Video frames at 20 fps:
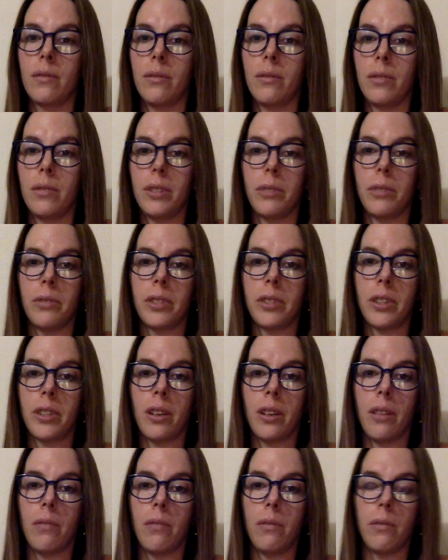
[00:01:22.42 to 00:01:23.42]
so
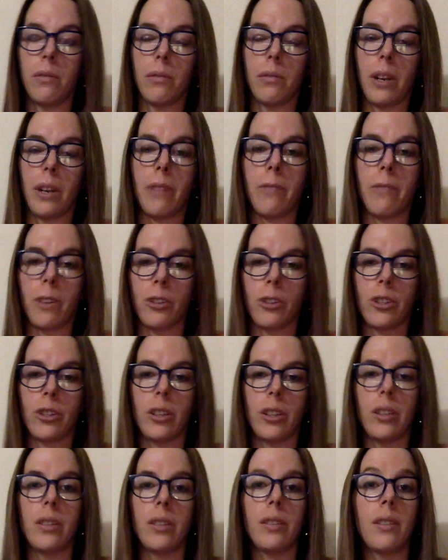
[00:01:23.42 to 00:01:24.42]
we'll write a
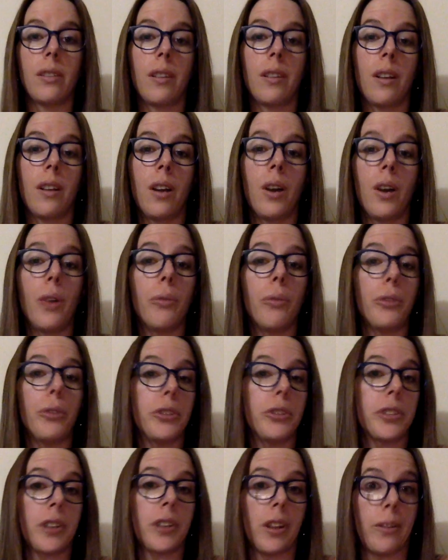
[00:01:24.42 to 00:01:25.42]
function. We'll
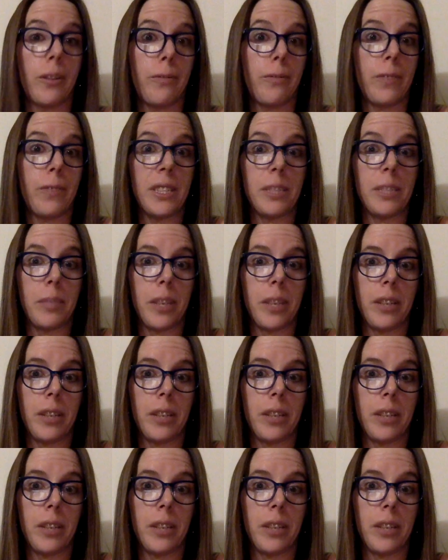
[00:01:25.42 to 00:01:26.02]
just call it fizz